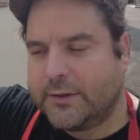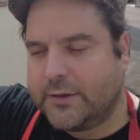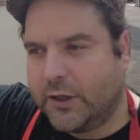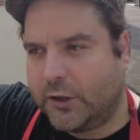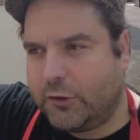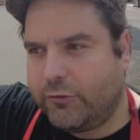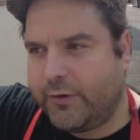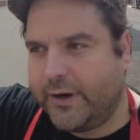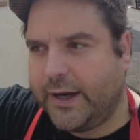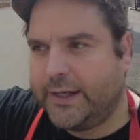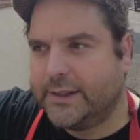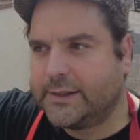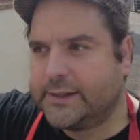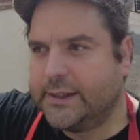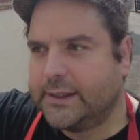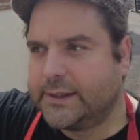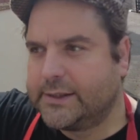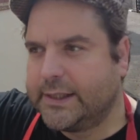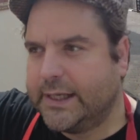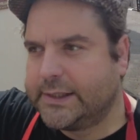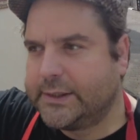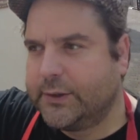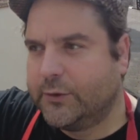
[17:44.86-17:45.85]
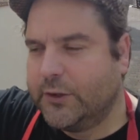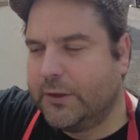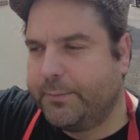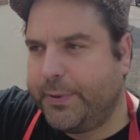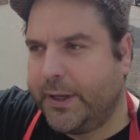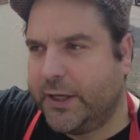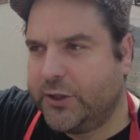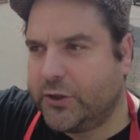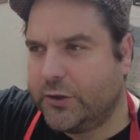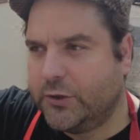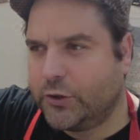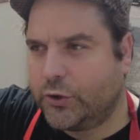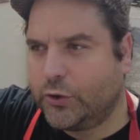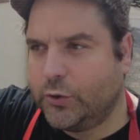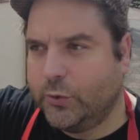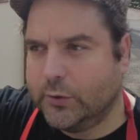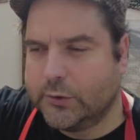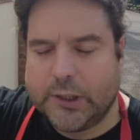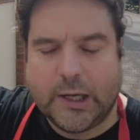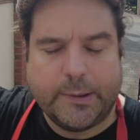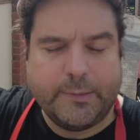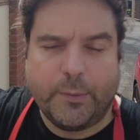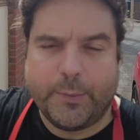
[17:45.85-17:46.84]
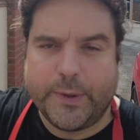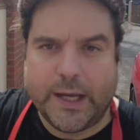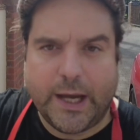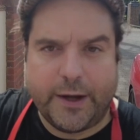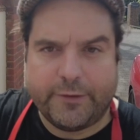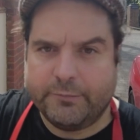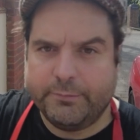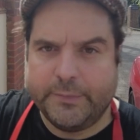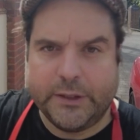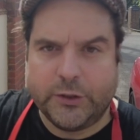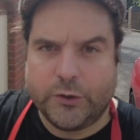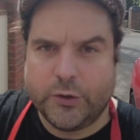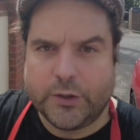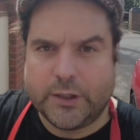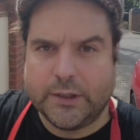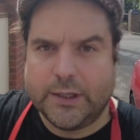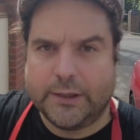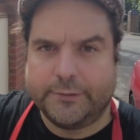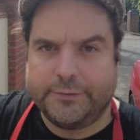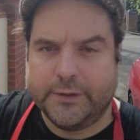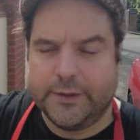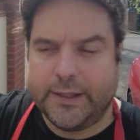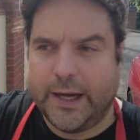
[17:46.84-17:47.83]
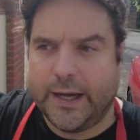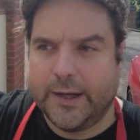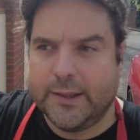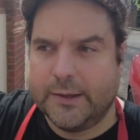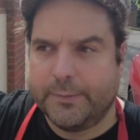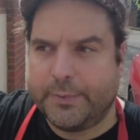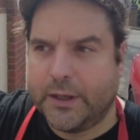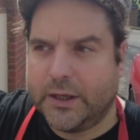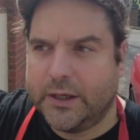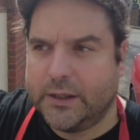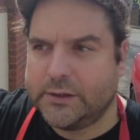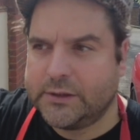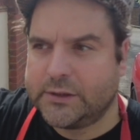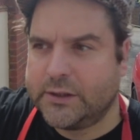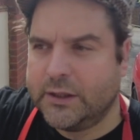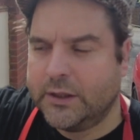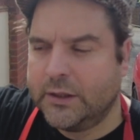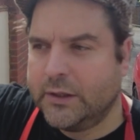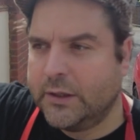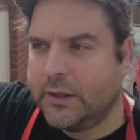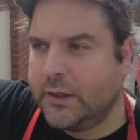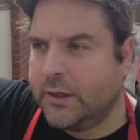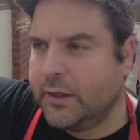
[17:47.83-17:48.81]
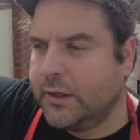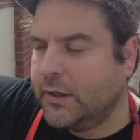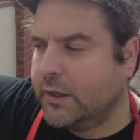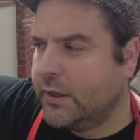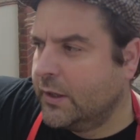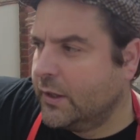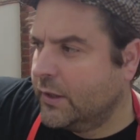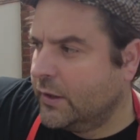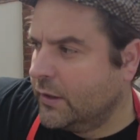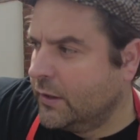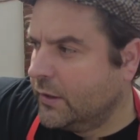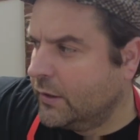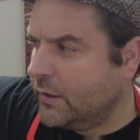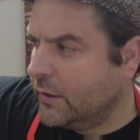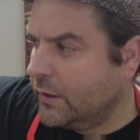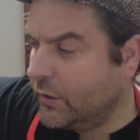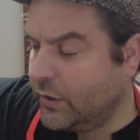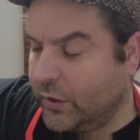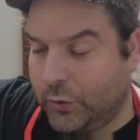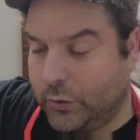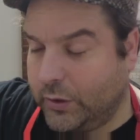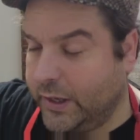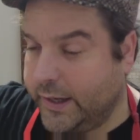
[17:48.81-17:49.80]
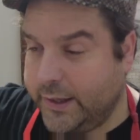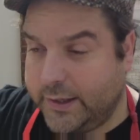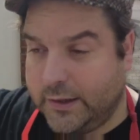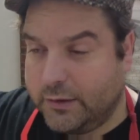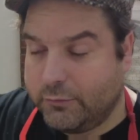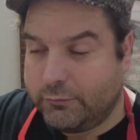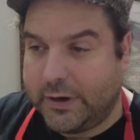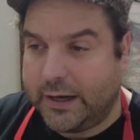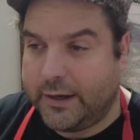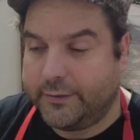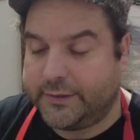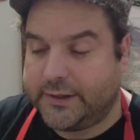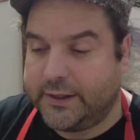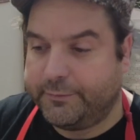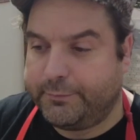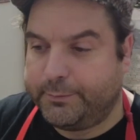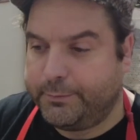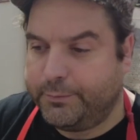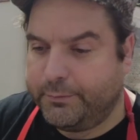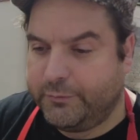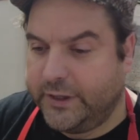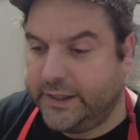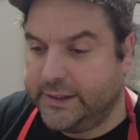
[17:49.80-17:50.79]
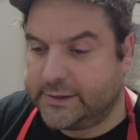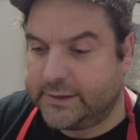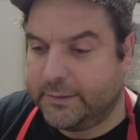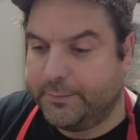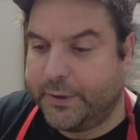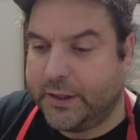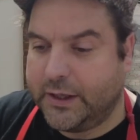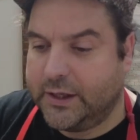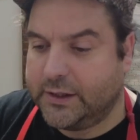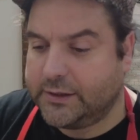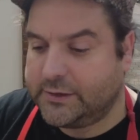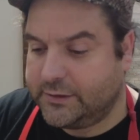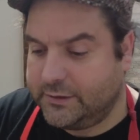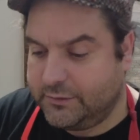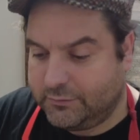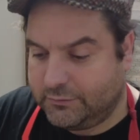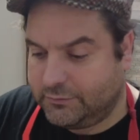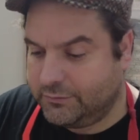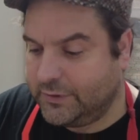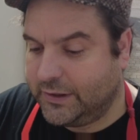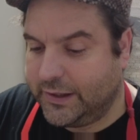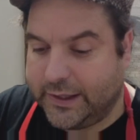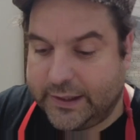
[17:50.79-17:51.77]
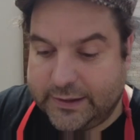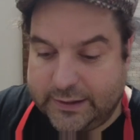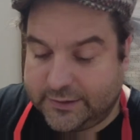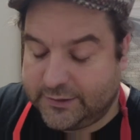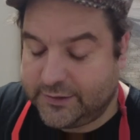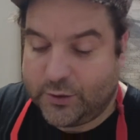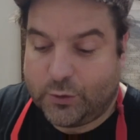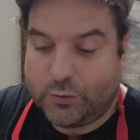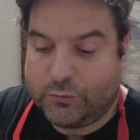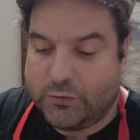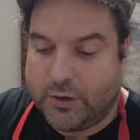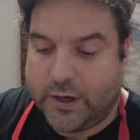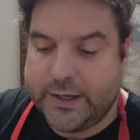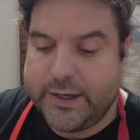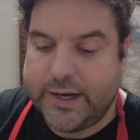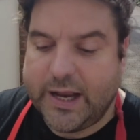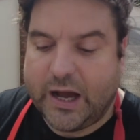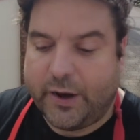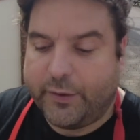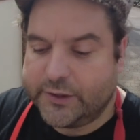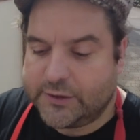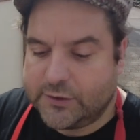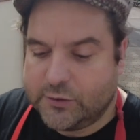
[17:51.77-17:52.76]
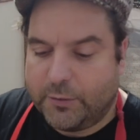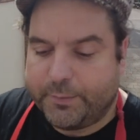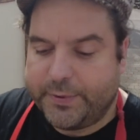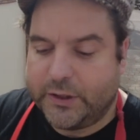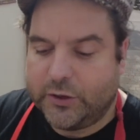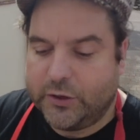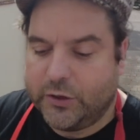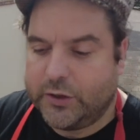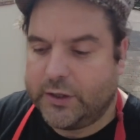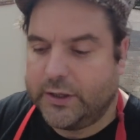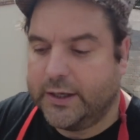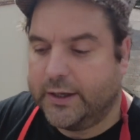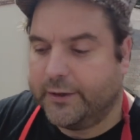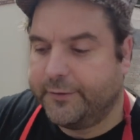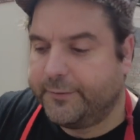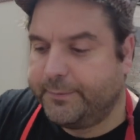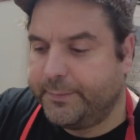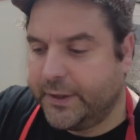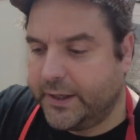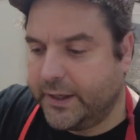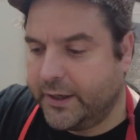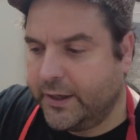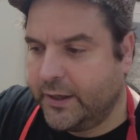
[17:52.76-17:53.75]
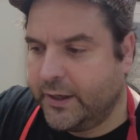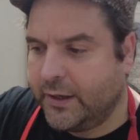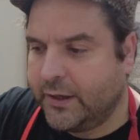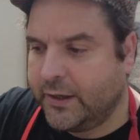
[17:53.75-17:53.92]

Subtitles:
create success on the pitch in the short term, and we haven't been good enough at that in the past, in the relative recent past, and until right now, it's not been good enough. But